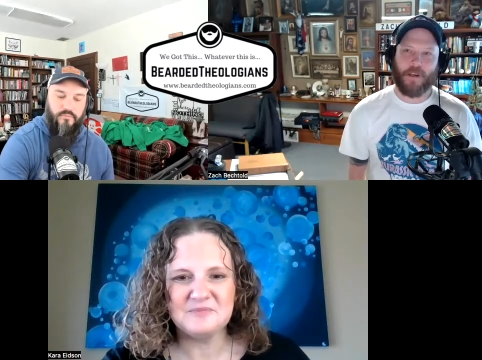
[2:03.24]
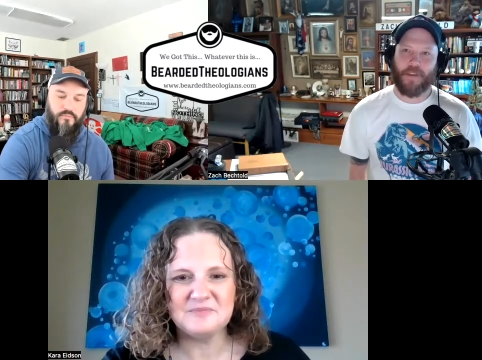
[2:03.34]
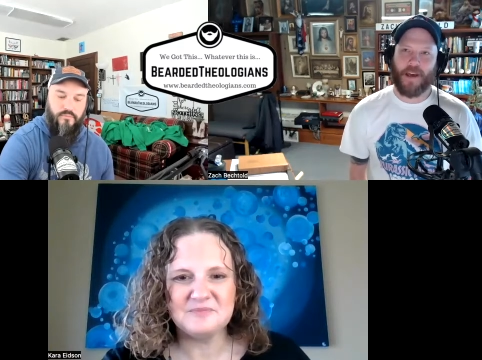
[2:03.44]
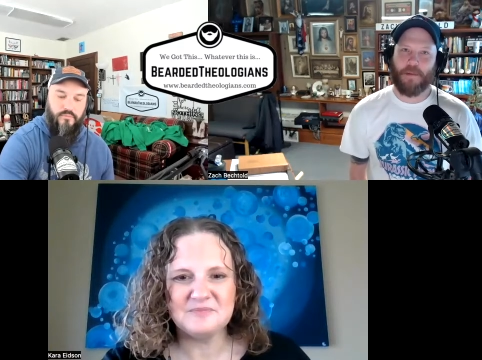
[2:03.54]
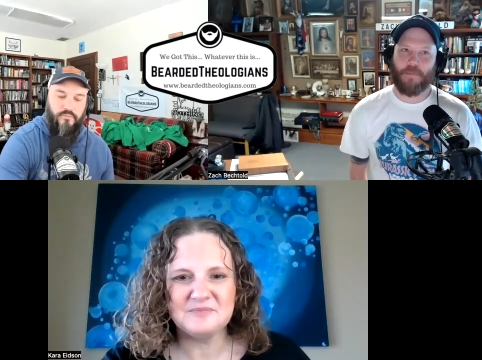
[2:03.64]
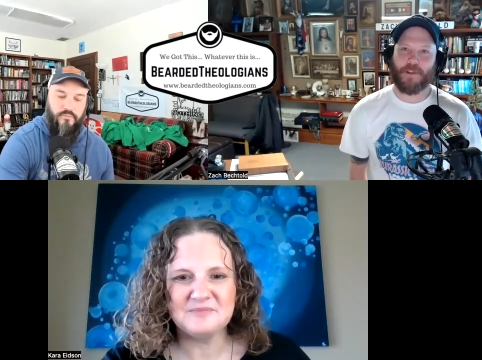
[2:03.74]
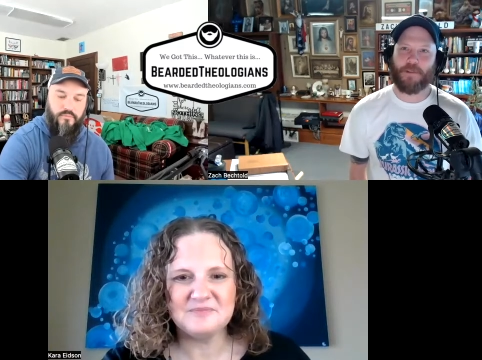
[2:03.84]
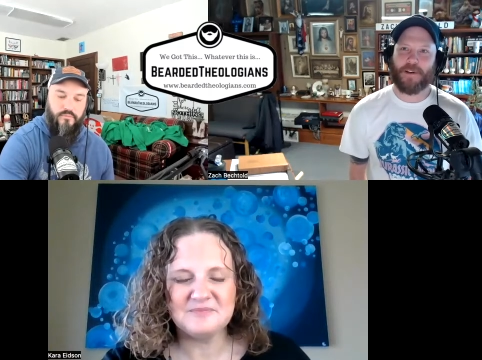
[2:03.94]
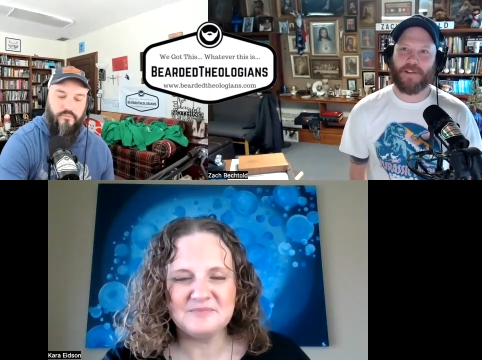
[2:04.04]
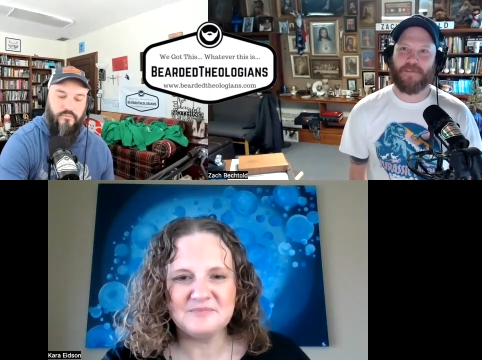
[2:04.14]
Speaker 1: that
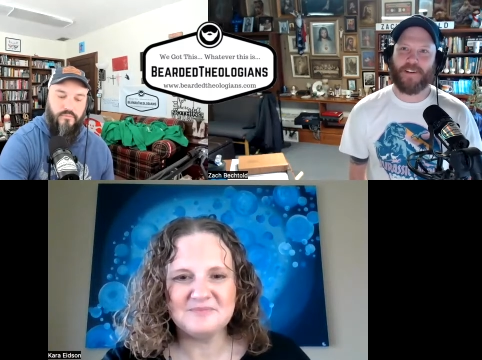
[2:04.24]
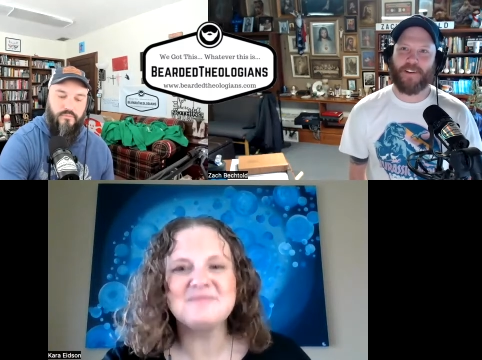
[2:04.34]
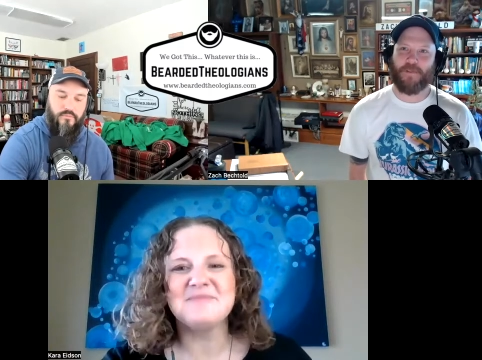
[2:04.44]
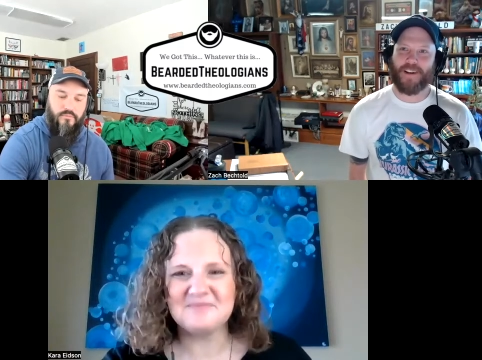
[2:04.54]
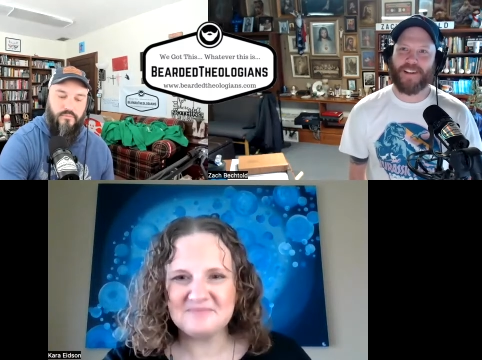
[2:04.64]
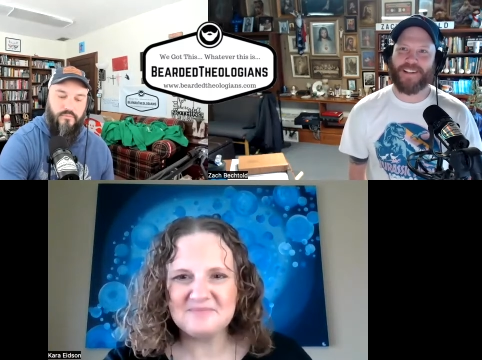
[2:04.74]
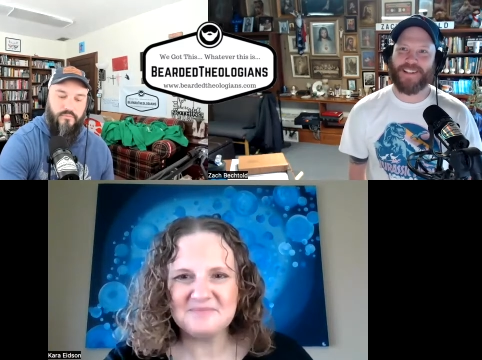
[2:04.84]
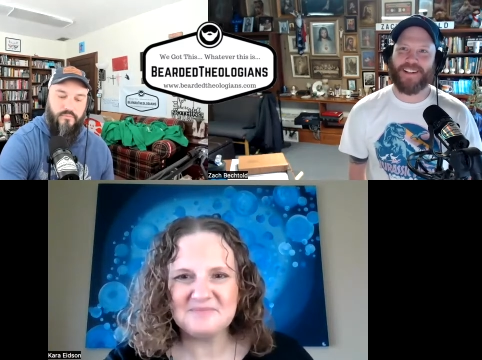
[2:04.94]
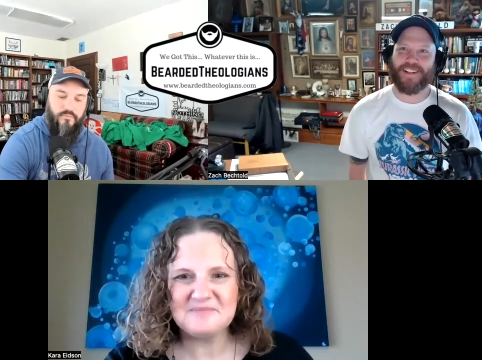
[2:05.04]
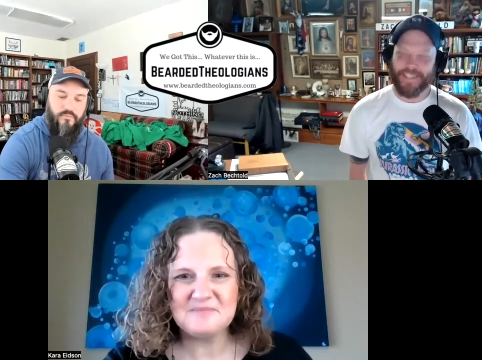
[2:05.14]
perspective onto the podcast today.
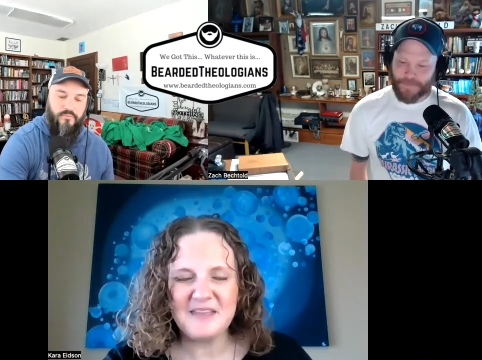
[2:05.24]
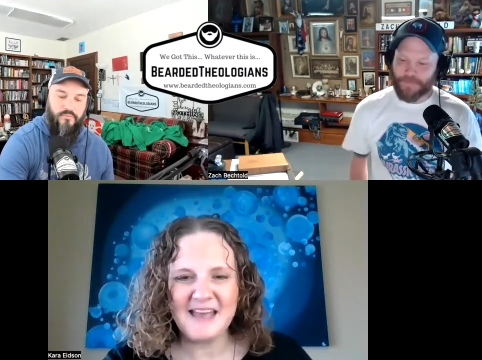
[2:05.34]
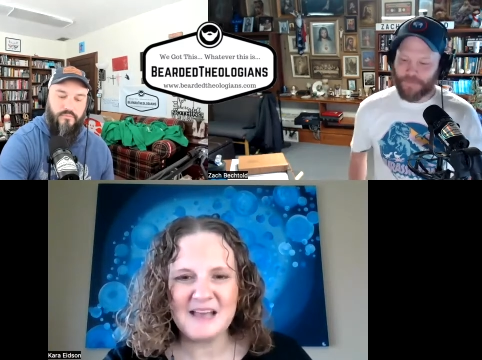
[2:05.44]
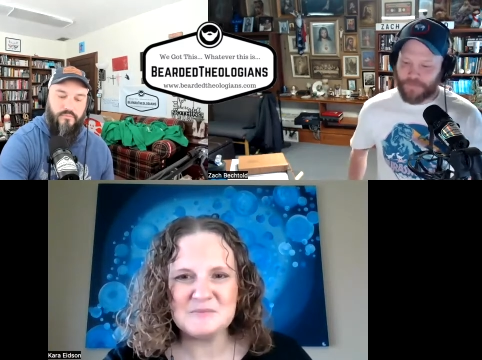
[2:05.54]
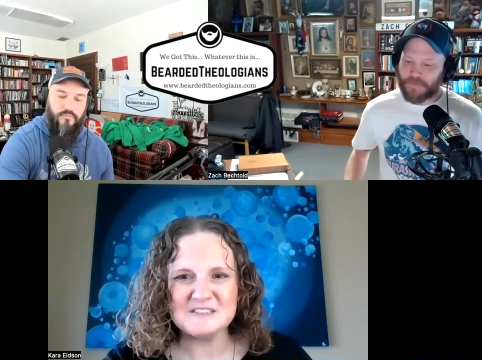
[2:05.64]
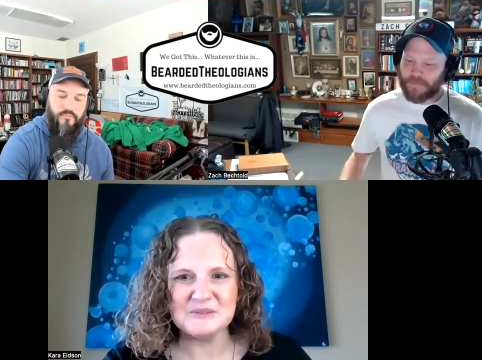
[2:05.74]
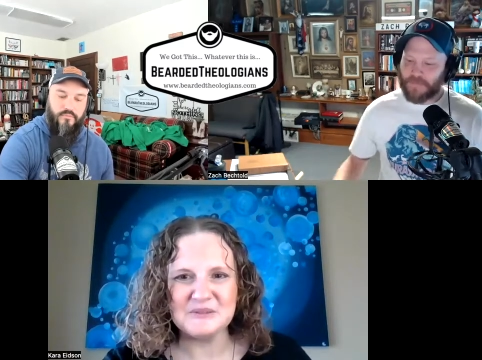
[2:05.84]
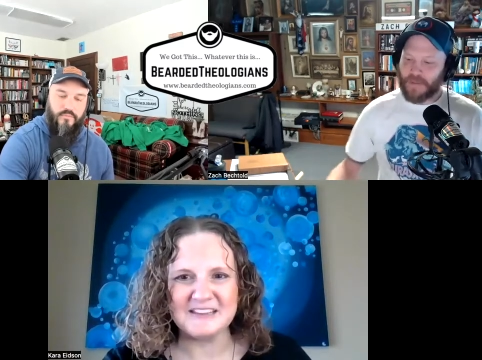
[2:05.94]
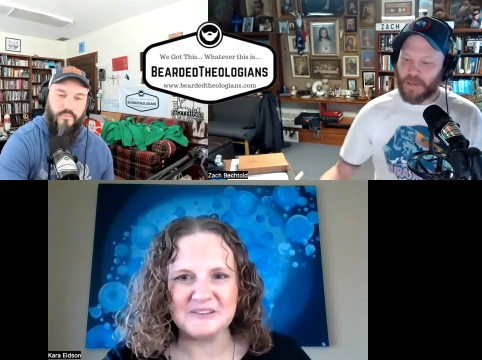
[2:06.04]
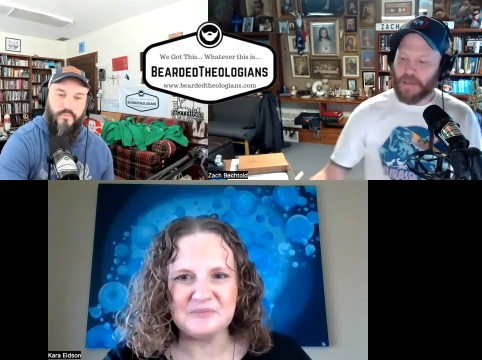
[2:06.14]

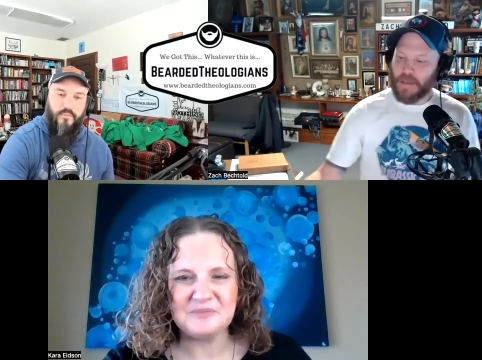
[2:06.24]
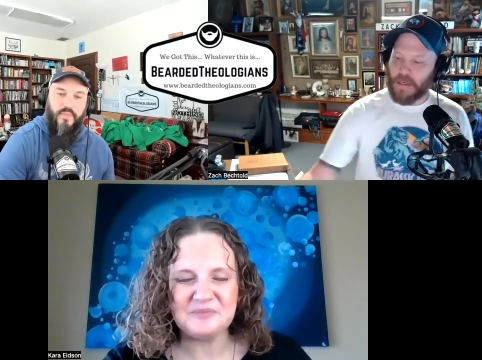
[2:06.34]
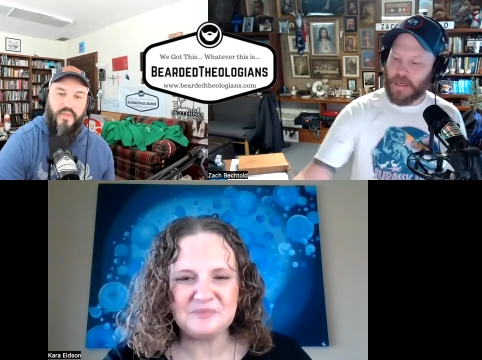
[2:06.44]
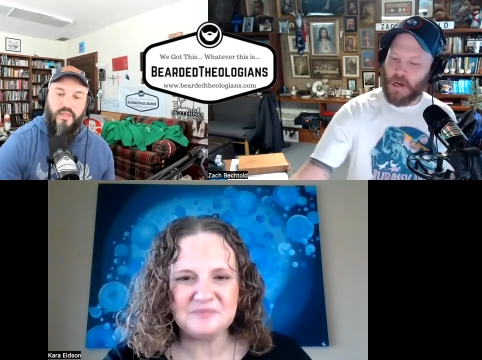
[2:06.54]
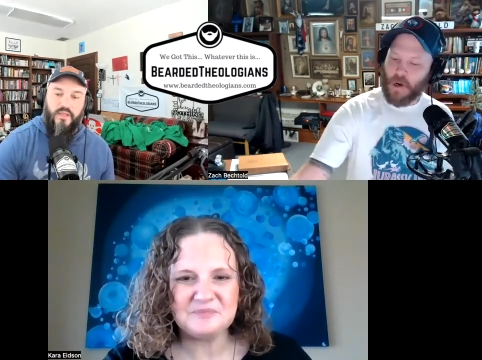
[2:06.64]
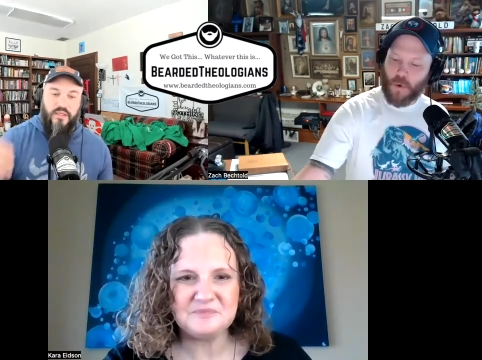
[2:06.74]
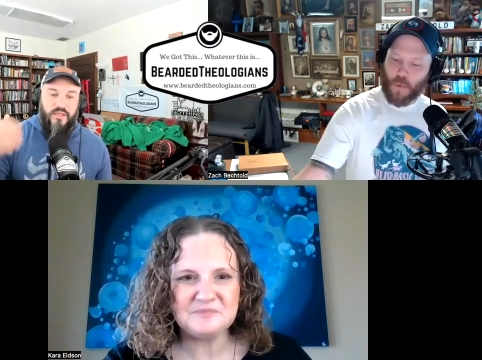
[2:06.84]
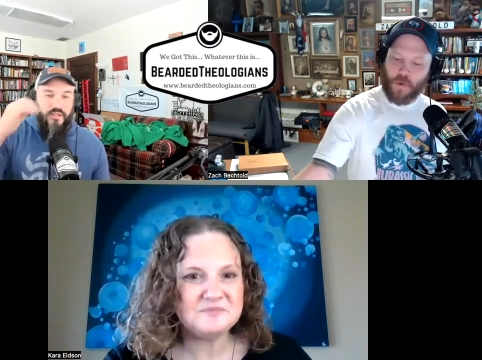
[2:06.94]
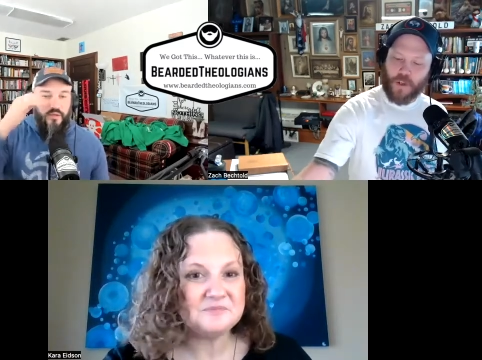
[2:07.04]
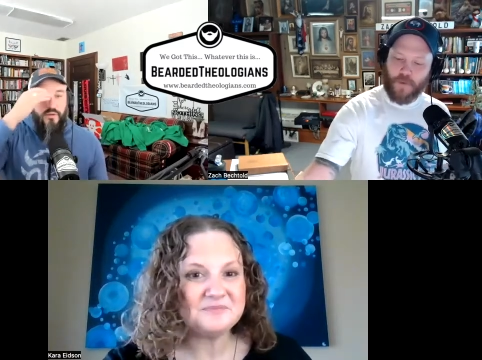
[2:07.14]
Speaker 2: Absolutely.
Speaker 1: Will
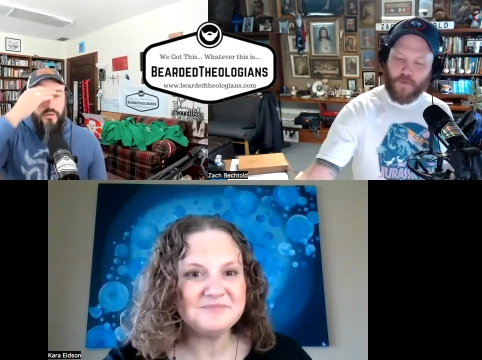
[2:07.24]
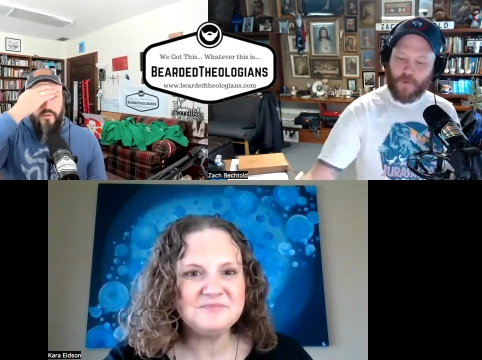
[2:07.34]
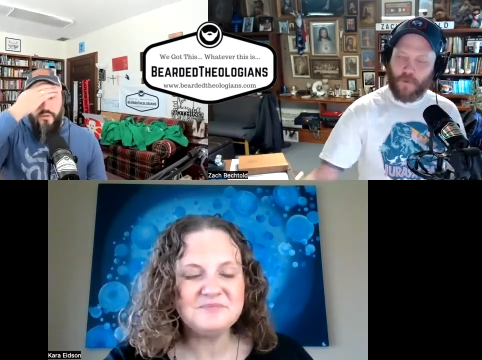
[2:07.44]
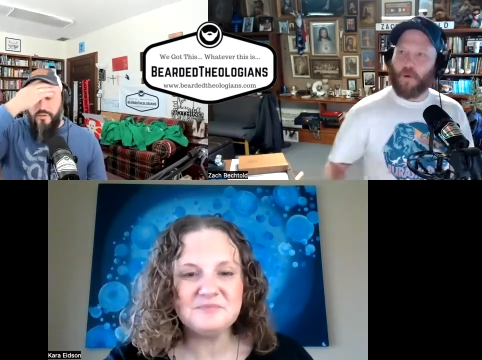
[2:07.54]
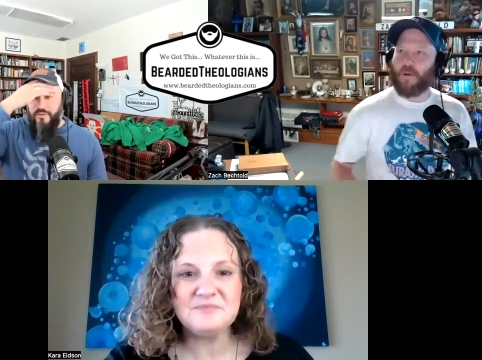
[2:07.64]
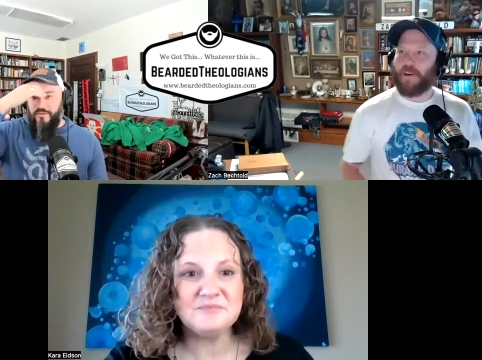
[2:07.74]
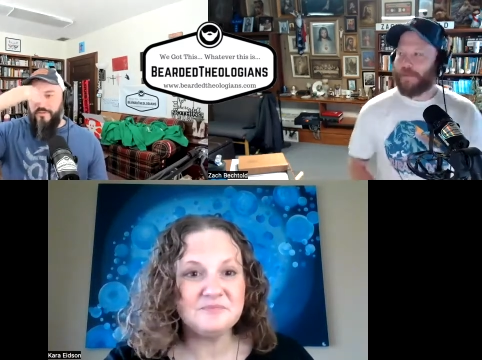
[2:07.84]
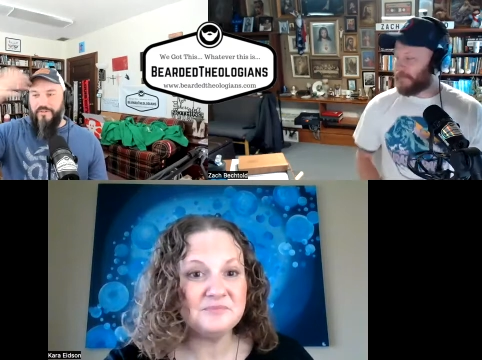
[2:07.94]
so, you... oh, go ahead, oh,
Speaker 2: Matt.